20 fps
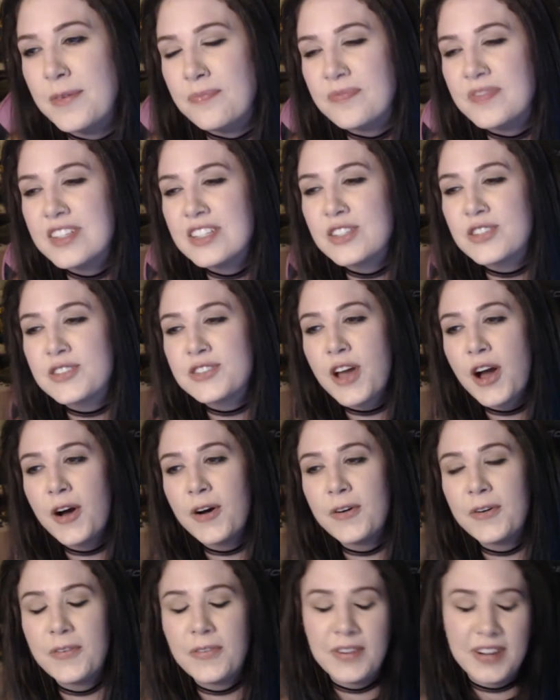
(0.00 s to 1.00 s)

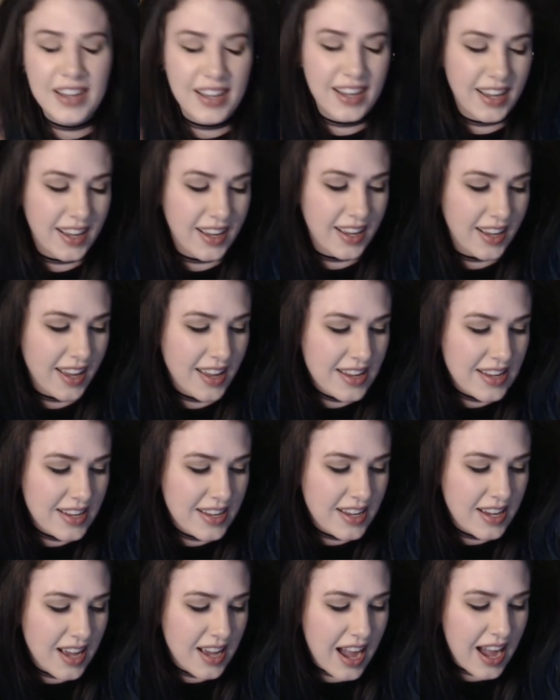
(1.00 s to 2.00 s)
So
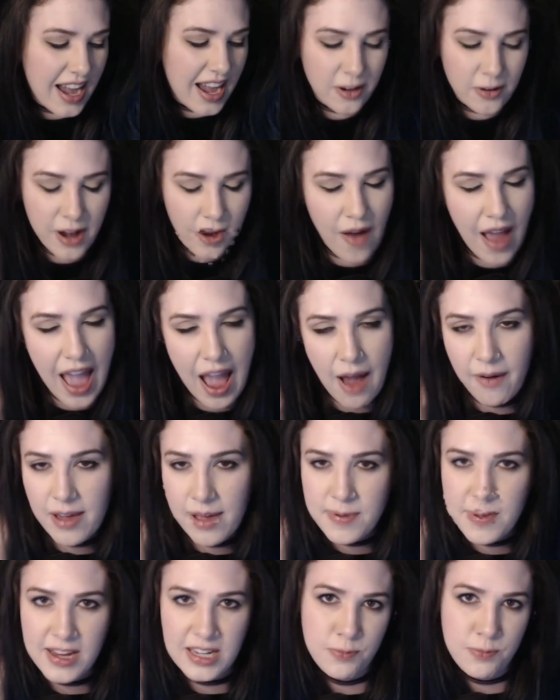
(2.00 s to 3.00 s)
I don't know how I
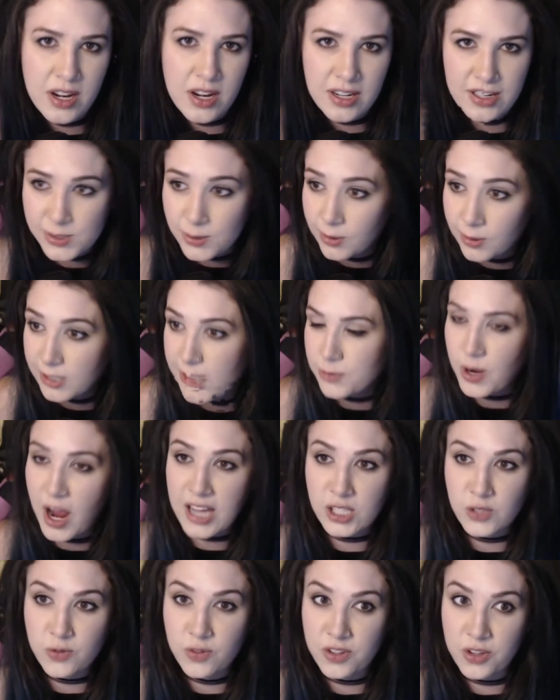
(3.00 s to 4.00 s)
picked Brennosaurus
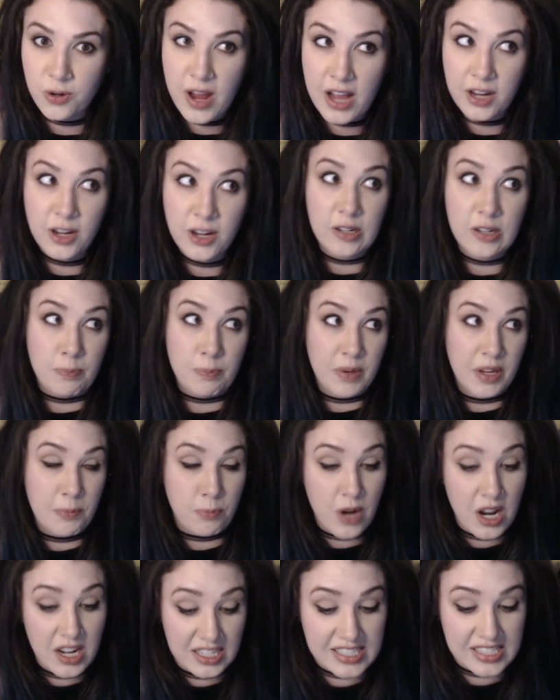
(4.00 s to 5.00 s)
Rex for the record, but
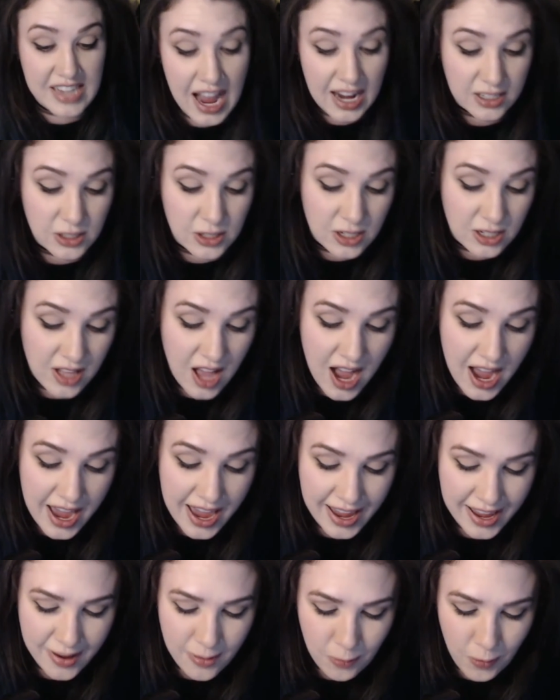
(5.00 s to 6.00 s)
Brennadactyl,
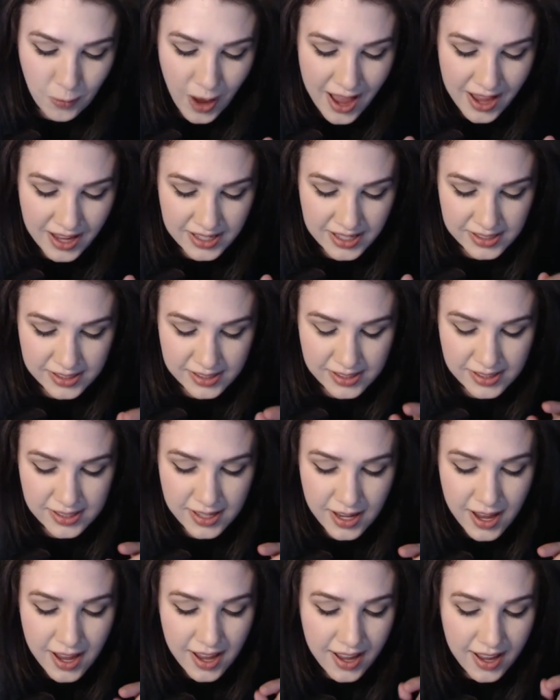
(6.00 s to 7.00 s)
I was
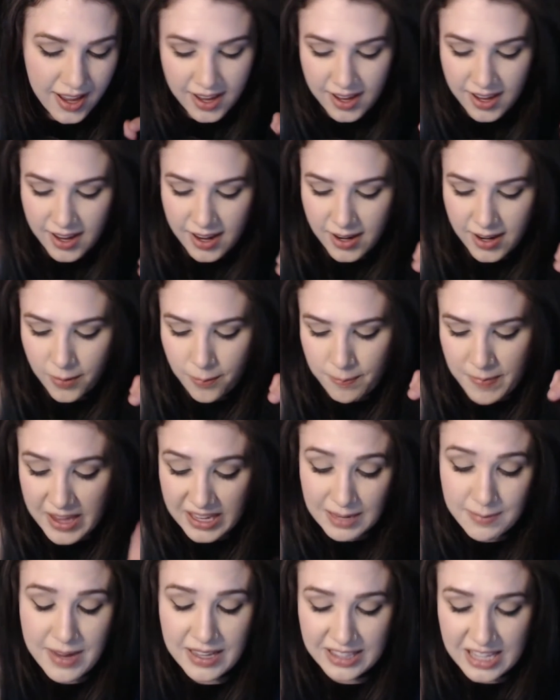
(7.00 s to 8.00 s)

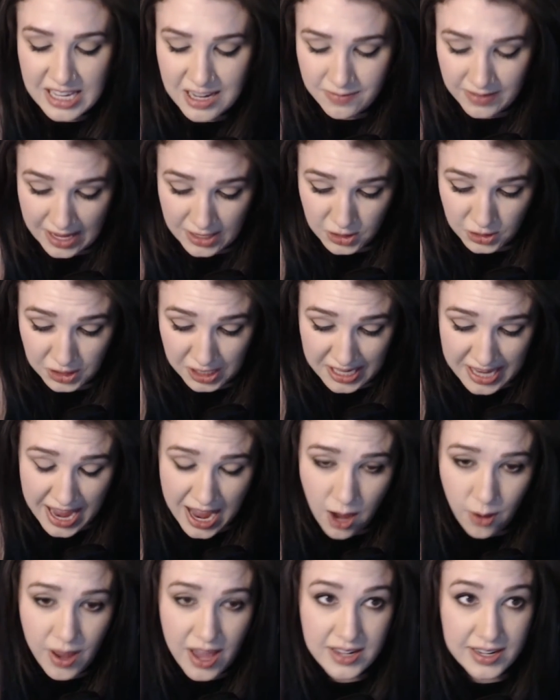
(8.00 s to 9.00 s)
making my League of Legends
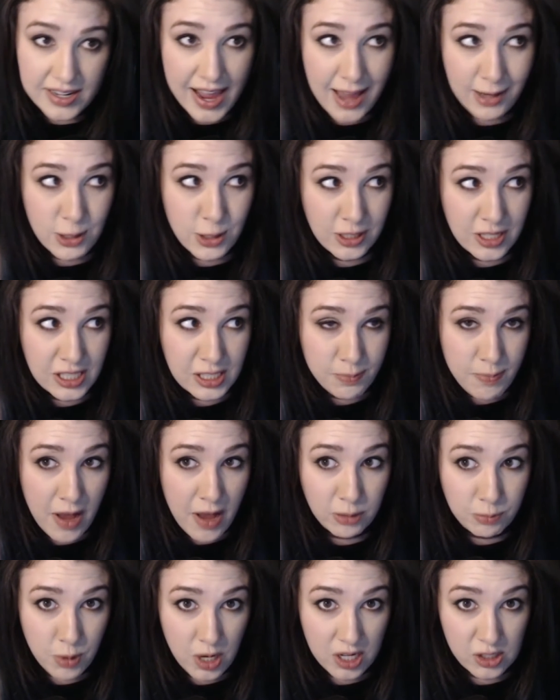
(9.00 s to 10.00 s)
account, and I actually
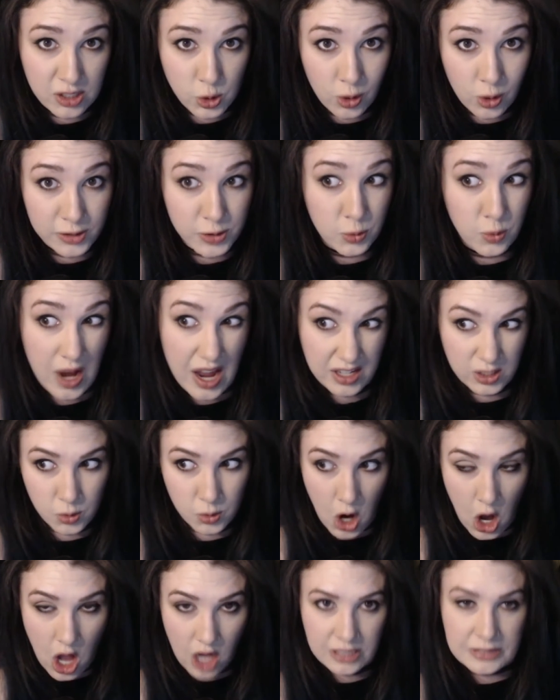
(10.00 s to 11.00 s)
spelled Brennosaurus Rex
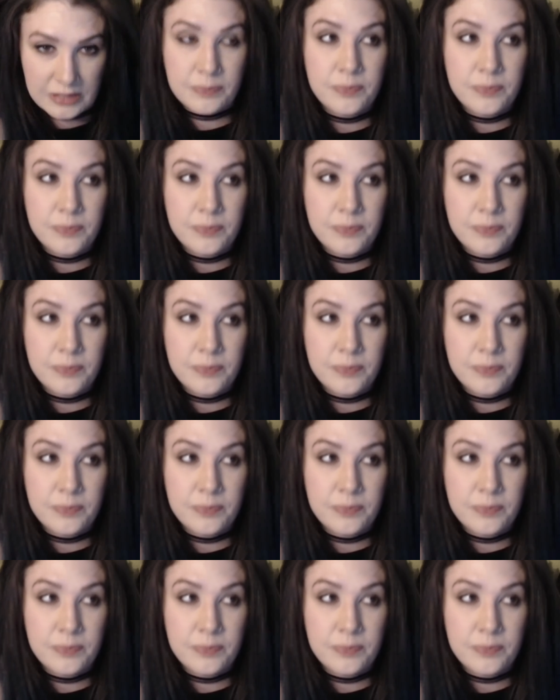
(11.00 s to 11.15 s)
wrong.